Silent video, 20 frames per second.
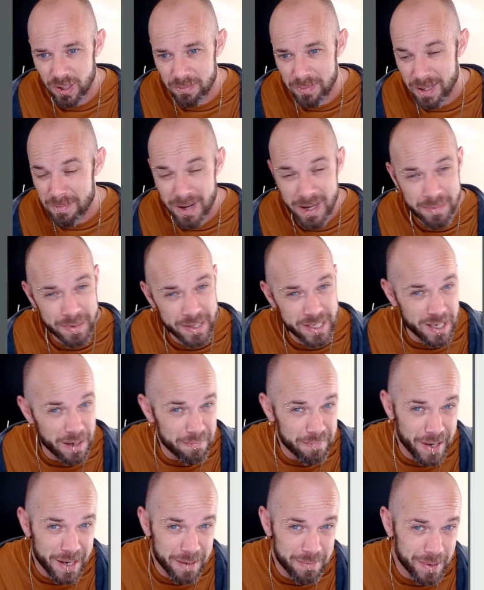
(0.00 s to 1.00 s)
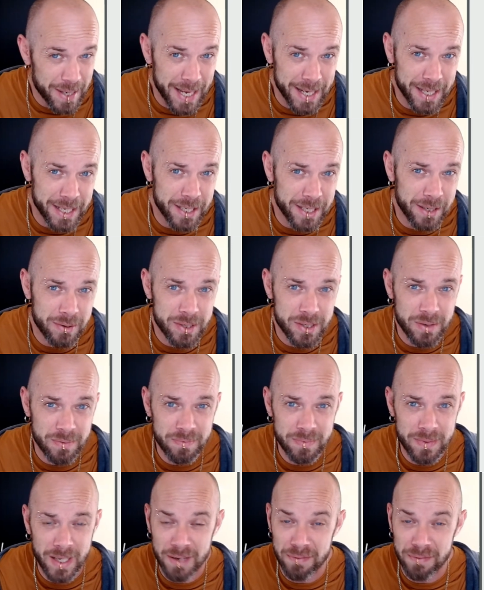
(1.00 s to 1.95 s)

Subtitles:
I mean, maybe some people out there use them.